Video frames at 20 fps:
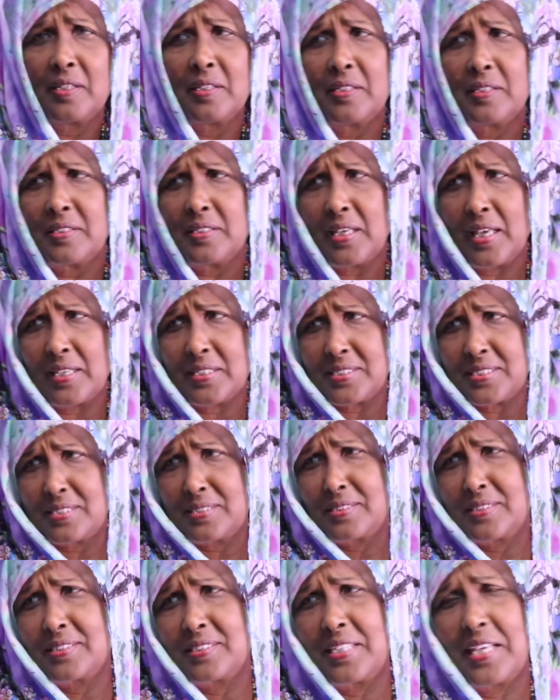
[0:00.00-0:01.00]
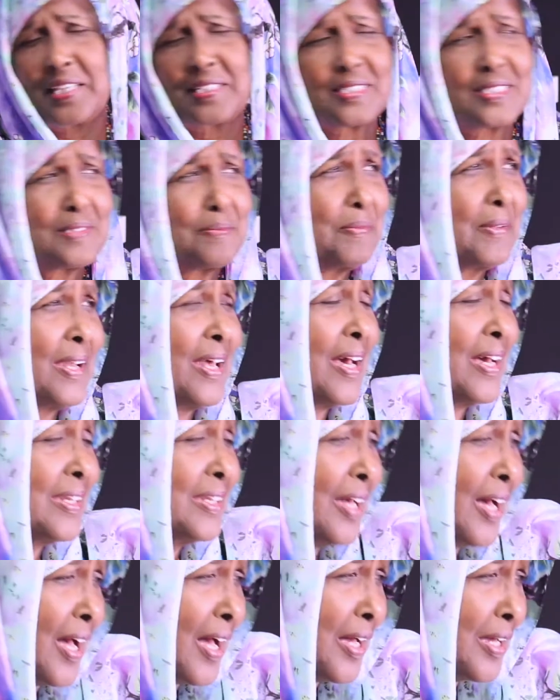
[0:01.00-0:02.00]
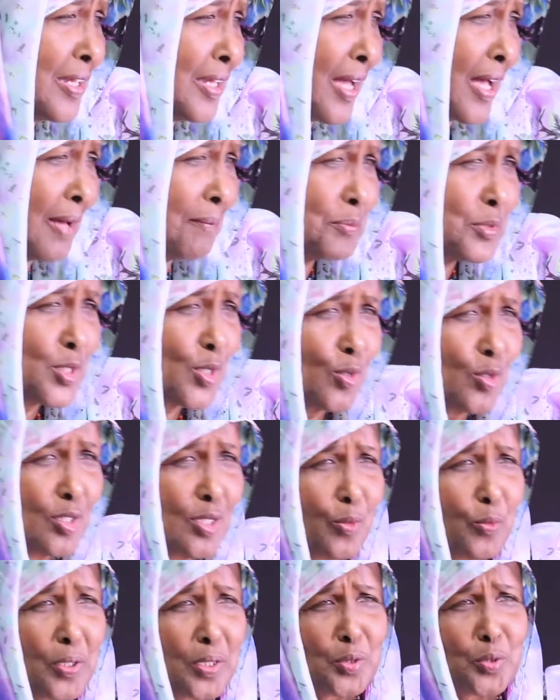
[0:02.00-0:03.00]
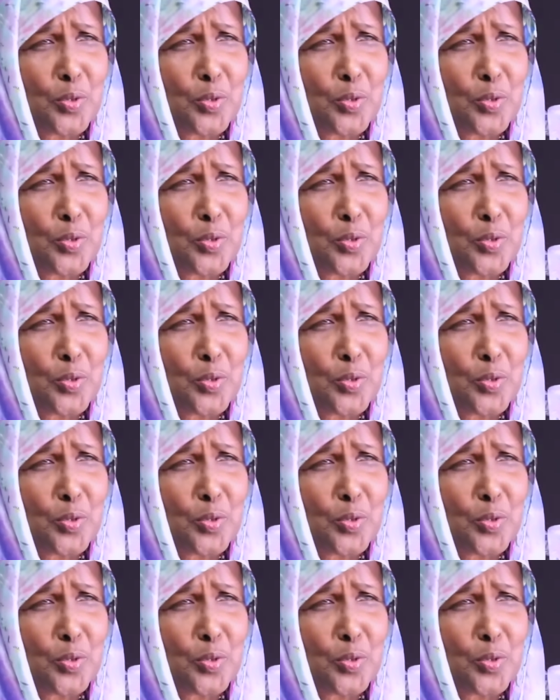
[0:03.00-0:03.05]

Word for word: community? Yes, yes, Pilan. I absolutely want